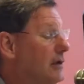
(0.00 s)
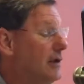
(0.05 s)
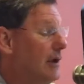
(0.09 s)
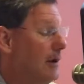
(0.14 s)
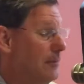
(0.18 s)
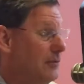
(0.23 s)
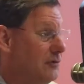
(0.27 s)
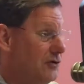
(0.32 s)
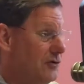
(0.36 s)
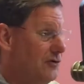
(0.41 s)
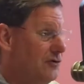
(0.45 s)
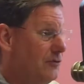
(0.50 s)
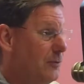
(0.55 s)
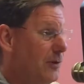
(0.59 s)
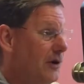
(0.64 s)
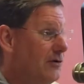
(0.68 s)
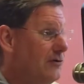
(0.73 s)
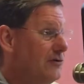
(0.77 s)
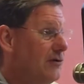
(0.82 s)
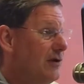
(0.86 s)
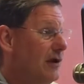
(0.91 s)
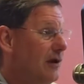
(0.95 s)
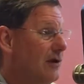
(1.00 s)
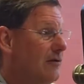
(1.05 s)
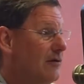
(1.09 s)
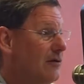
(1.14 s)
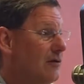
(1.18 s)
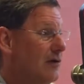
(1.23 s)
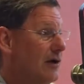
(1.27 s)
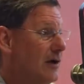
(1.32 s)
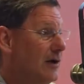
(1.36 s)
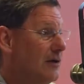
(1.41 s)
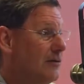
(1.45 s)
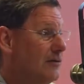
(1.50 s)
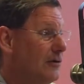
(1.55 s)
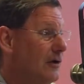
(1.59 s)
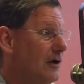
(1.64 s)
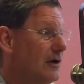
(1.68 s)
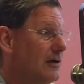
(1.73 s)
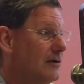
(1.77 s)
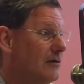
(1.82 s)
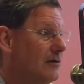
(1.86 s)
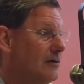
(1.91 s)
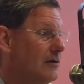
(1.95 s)
Yep, she's based down there now,
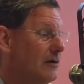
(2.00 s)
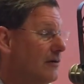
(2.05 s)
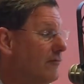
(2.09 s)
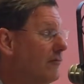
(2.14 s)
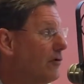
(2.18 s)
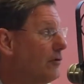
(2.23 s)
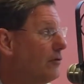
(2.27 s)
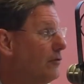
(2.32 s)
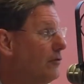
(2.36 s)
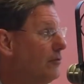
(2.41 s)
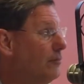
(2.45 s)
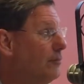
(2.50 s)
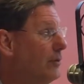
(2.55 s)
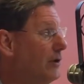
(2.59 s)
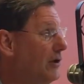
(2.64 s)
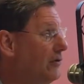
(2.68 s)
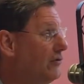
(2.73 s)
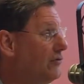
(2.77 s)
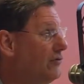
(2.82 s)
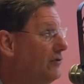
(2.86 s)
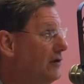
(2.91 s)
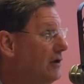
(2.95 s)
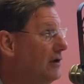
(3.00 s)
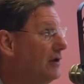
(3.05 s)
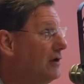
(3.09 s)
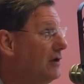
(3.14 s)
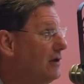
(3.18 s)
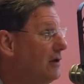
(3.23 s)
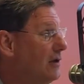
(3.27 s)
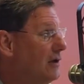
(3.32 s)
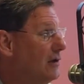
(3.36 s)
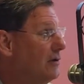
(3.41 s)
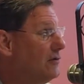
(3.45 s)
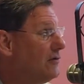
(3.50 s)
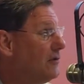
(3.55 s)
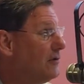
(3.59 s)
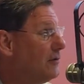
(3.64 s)
not living with B.C., to